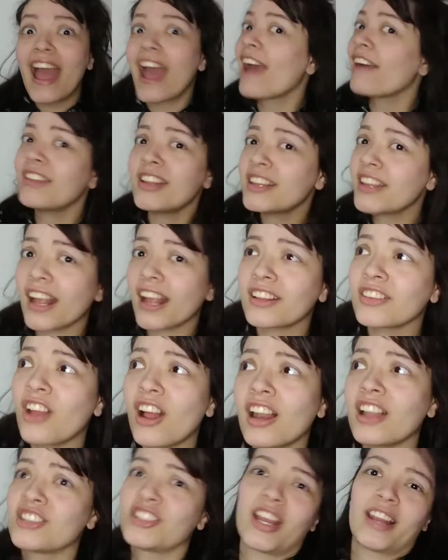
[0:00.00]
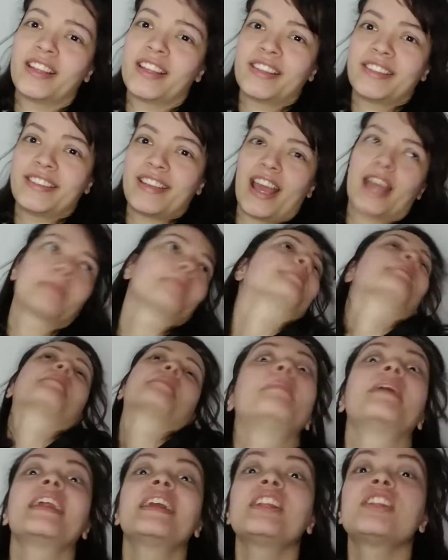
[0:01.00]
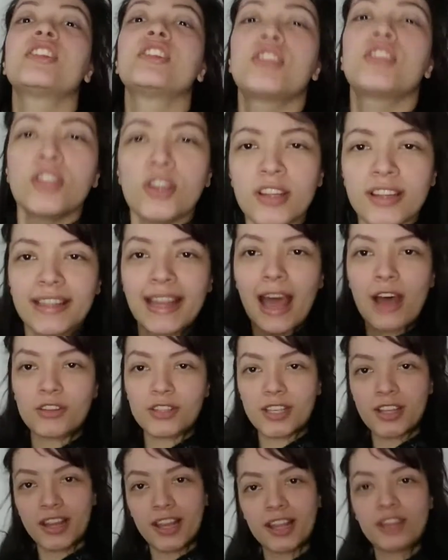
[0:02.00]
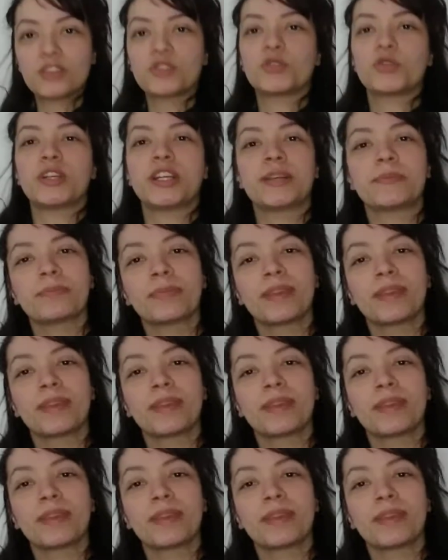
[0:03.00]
have the technology at the time. But in 2003,